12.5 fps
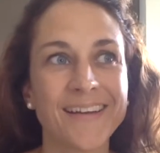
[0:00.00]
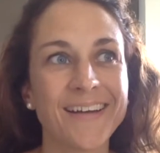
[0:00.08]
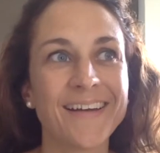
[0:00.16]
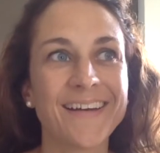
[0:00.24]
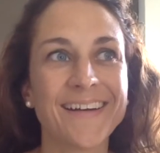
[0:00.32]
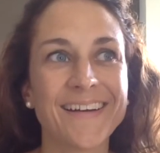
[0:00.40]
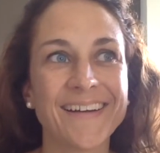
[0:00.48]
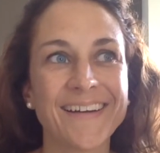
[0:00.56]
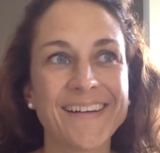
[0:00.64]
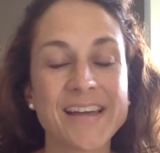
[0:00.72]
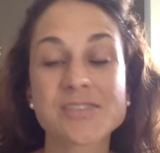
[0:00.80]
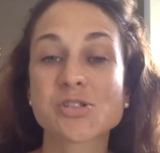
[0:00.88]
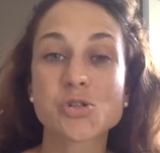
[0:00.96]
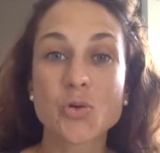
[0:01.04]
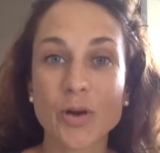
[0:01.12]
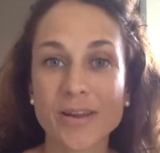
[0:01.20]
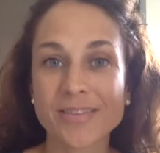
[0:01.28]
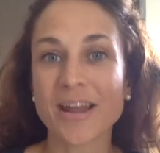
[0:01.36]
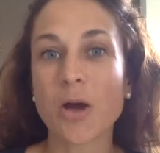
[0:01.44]
a
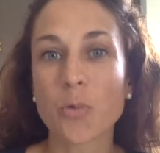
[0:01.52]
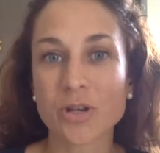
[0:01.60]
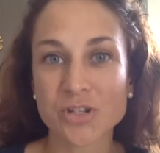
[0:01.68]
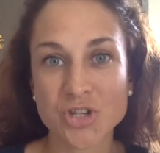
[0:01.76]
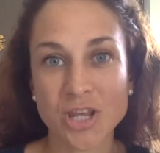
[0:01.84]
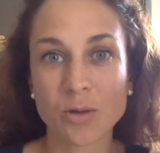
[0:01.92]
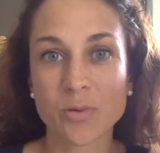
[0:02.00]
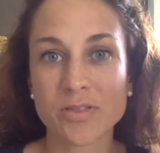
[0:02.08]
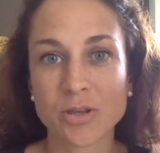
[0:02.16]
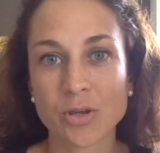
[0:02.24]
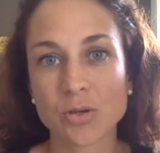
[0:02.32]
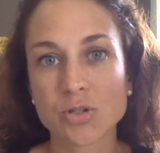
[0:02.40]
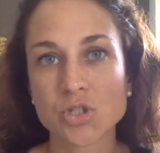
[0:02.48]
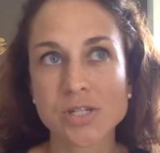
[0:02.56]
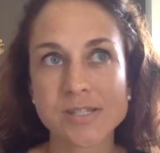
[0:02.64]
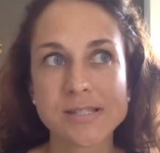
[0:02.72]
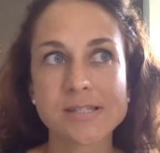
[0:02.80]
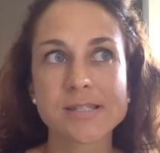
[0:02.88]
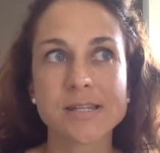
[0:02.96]
story that I want to share with you, just
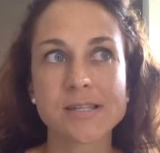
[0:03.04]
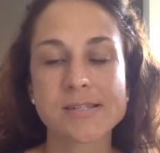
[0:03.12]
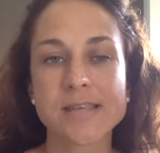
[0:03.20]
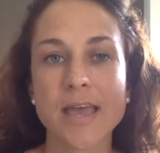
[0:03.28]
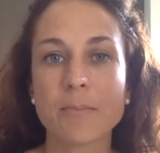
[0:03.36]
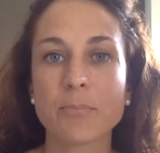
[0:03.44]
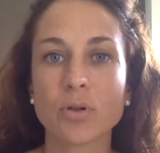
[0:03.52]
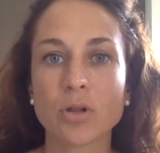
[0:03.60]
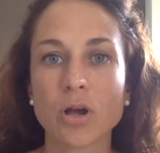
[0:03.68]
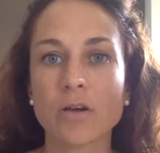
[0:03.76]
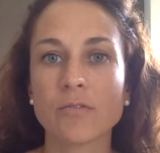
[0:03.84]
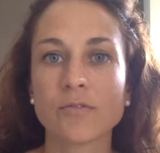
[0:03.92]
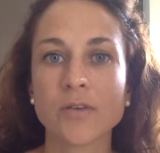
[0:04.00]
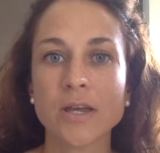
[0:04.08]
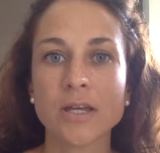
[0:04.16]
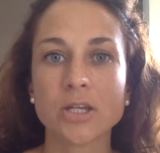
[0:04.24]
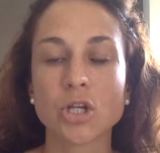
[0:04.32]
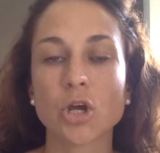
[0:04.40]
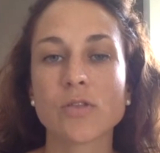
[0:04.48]
as an example of
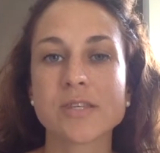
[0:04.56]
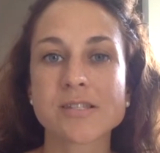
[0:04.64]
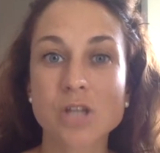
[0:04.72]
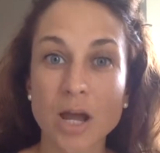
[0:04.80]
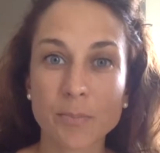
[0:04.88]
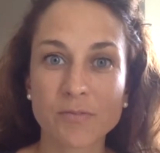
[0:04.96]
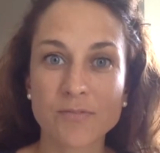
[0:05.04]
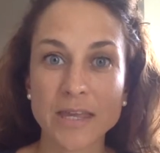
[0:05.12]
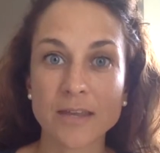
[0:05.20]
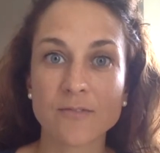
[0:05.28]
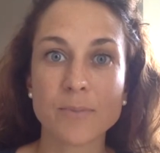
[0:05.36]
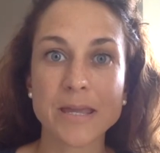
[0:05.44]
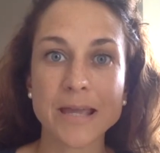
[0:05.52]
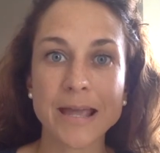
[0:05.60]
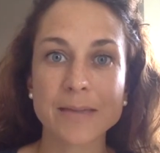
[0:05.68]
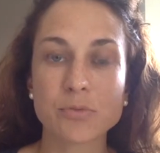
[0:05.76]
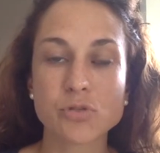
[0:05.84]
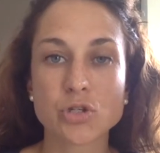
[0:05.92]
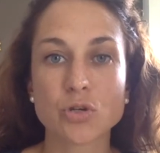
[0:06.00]
this type of thing, of being
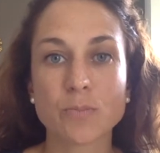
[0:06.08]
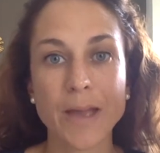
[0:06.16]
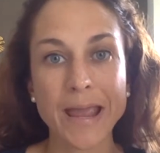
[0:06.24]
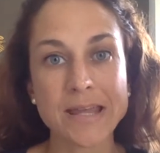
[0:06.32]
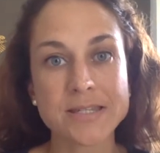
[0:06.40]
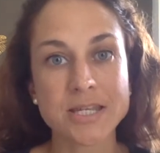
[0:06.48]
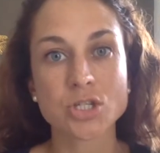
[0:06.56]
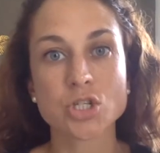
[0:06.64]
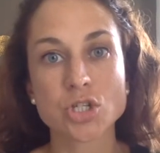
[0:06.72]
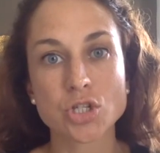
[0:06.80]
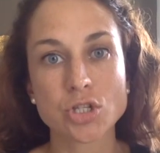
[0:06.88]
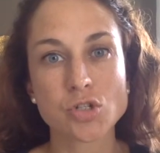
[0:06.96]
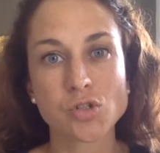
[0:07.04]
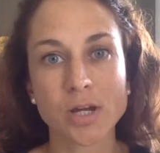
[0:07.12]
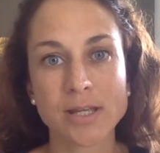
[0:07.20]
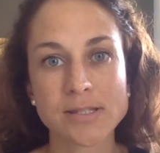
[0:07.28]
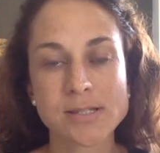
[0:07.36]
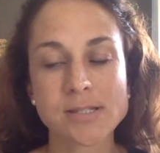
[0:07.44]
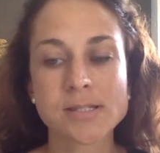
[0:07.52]
able to pay attention to the
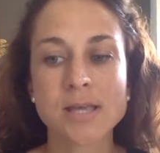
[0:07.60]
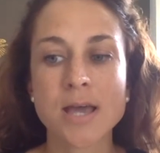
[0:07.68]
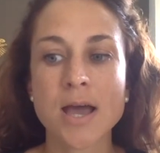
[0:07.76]
trends,